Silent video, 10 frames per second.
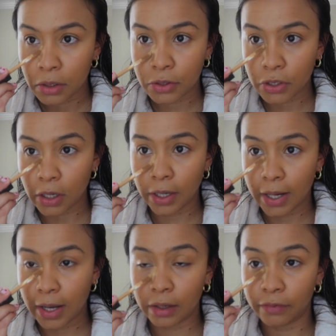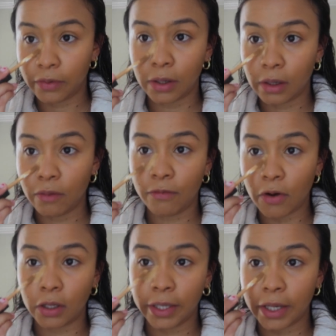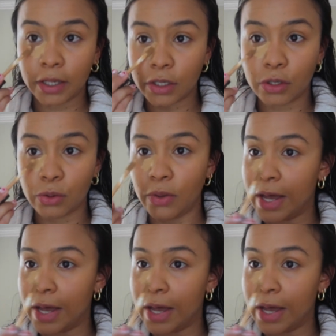started kind of falling into